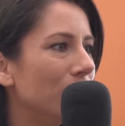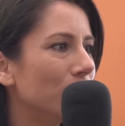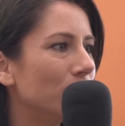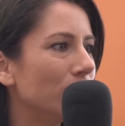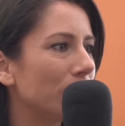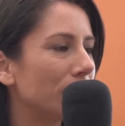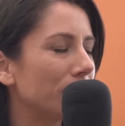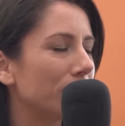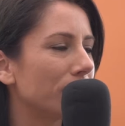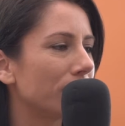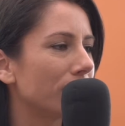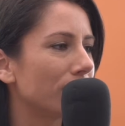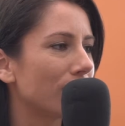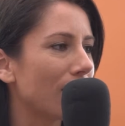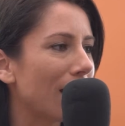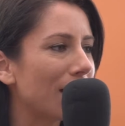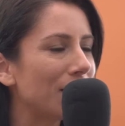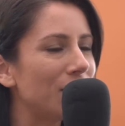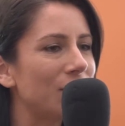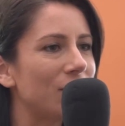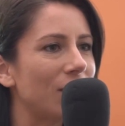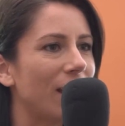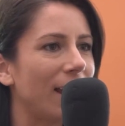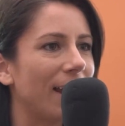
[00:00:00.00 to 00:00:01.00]

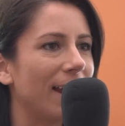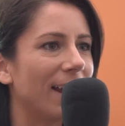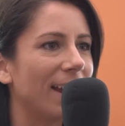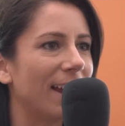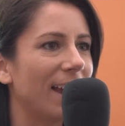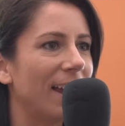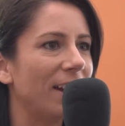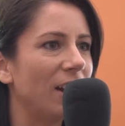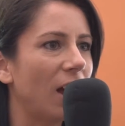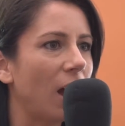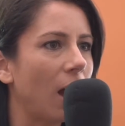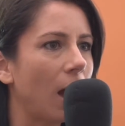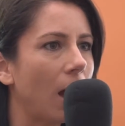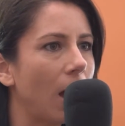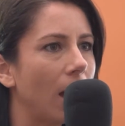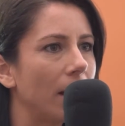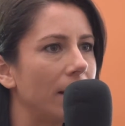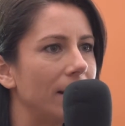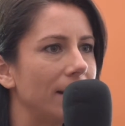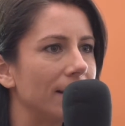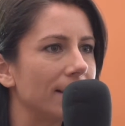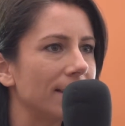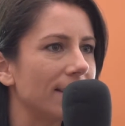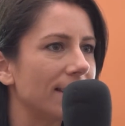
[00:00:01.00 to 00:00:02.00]
refreshing and
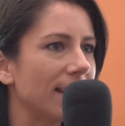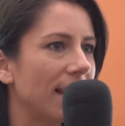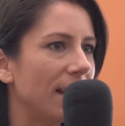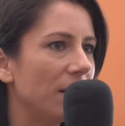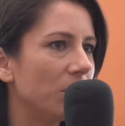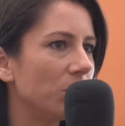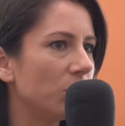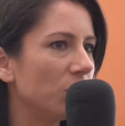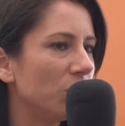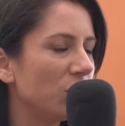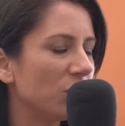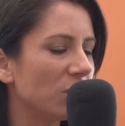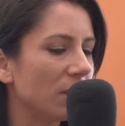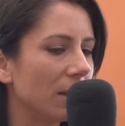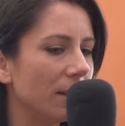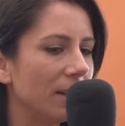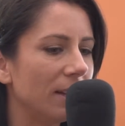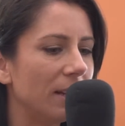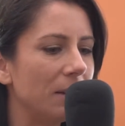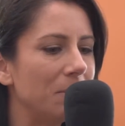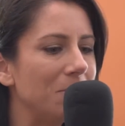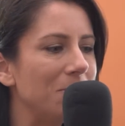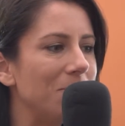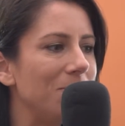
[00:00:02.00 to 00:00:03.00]
honest. And it was just
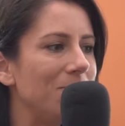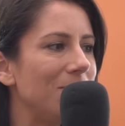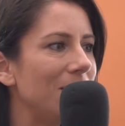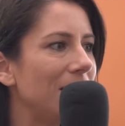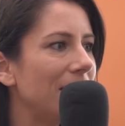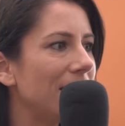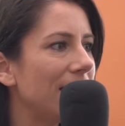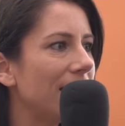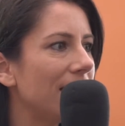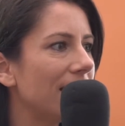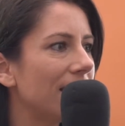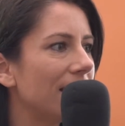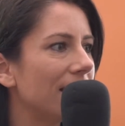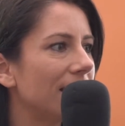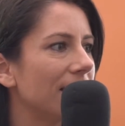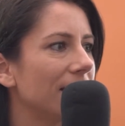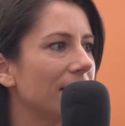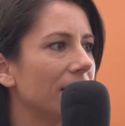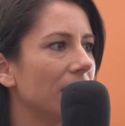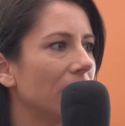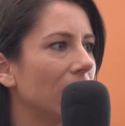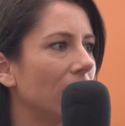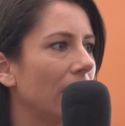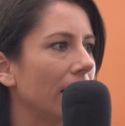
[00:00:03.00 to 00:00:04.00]
an immediate
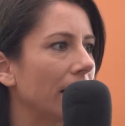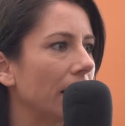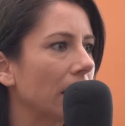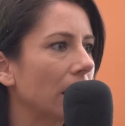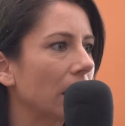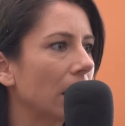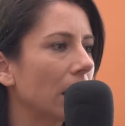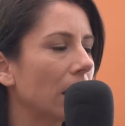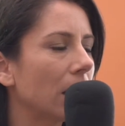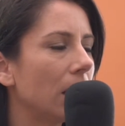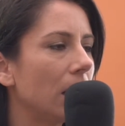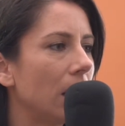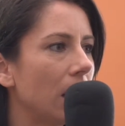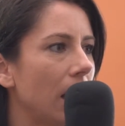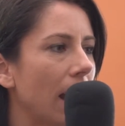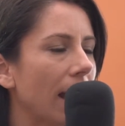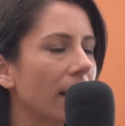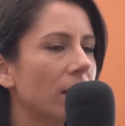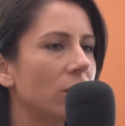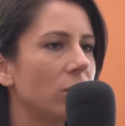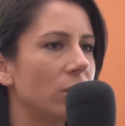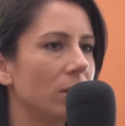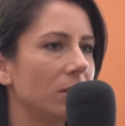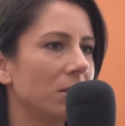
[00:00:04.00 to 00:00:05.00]
like
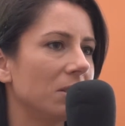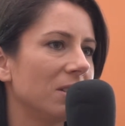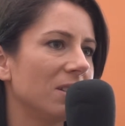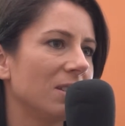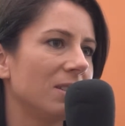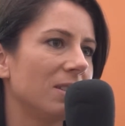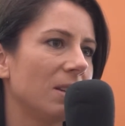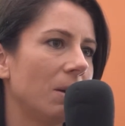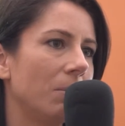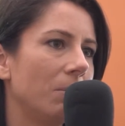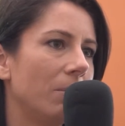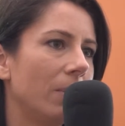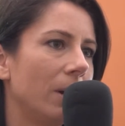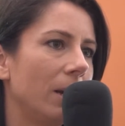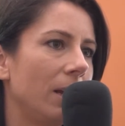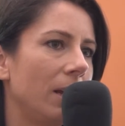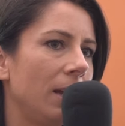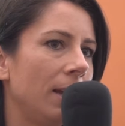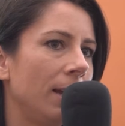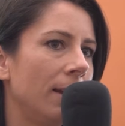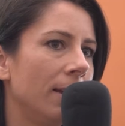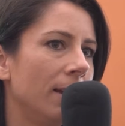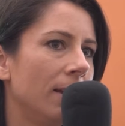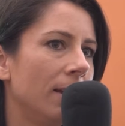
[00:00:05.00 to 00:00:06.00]
connection to somebody